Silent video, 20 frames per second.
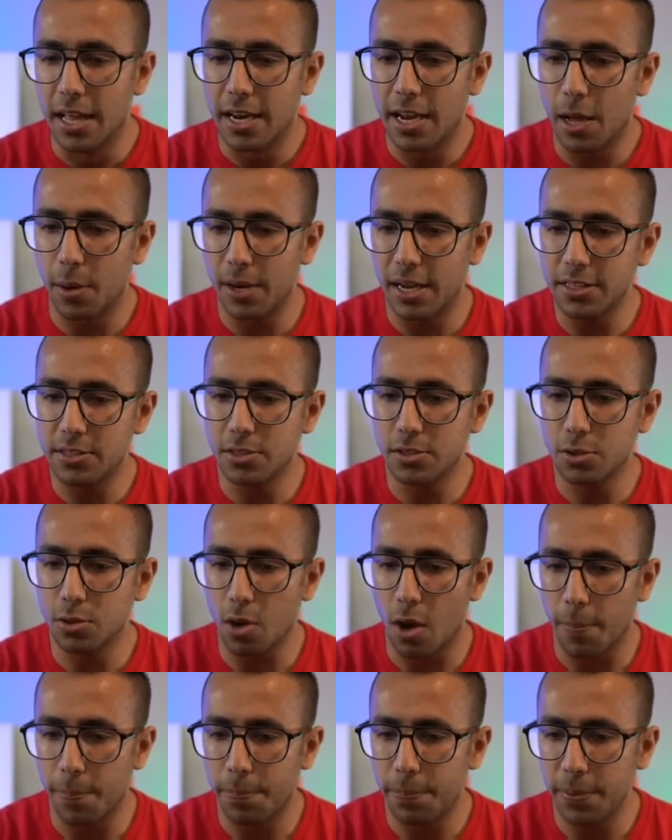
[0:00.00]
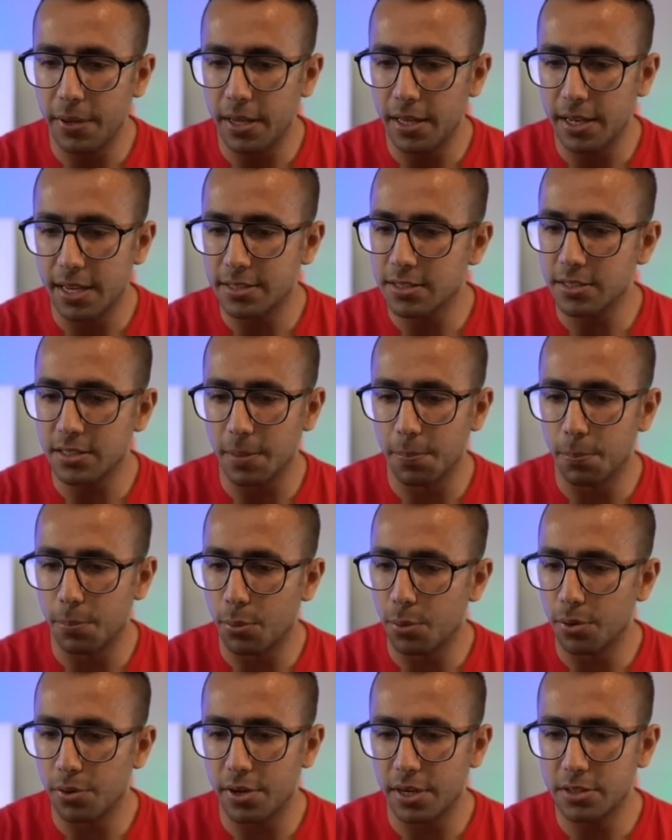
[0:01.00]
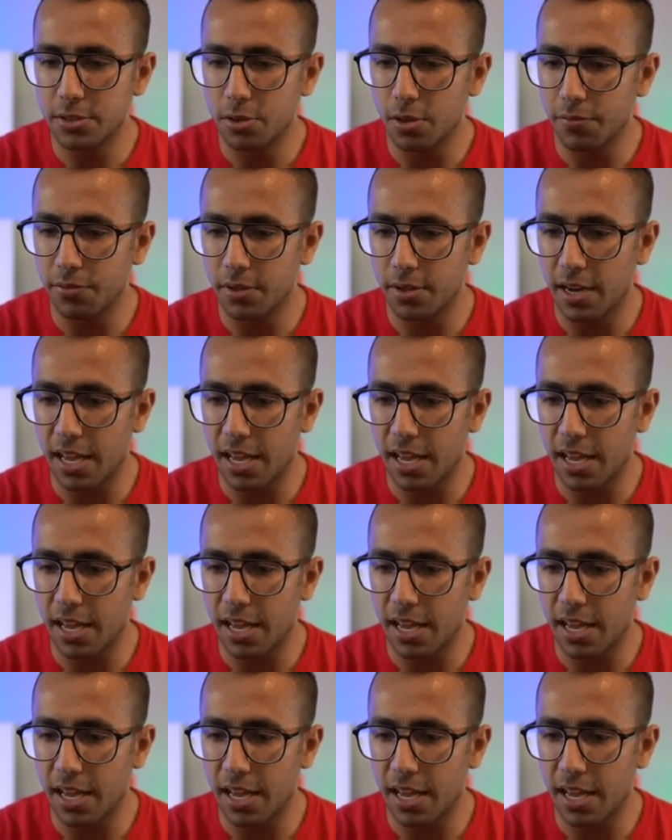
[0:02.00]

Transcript: Now let's just copy. Let's just import rest of the